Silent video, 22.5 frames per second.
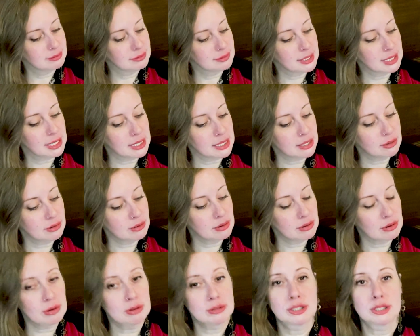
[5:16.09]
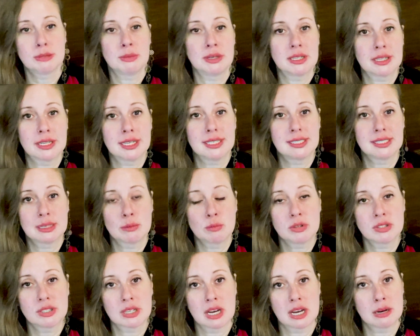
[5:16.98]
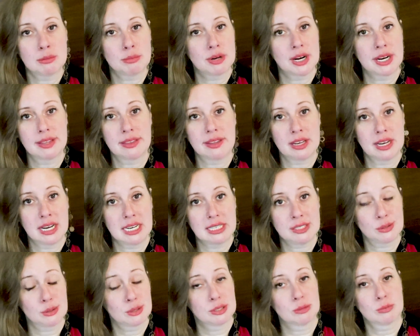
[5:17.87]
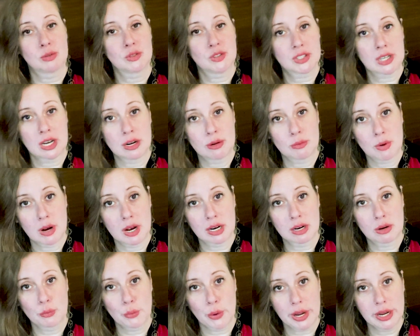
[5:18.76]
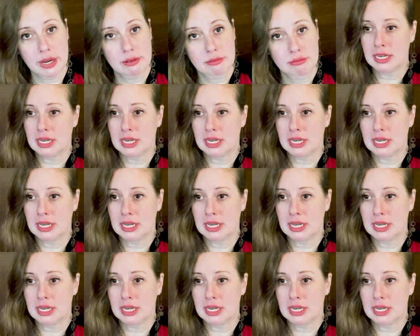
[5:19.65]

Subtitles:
You know, ultimately, someone's got to break the ice or someone's got to walk away.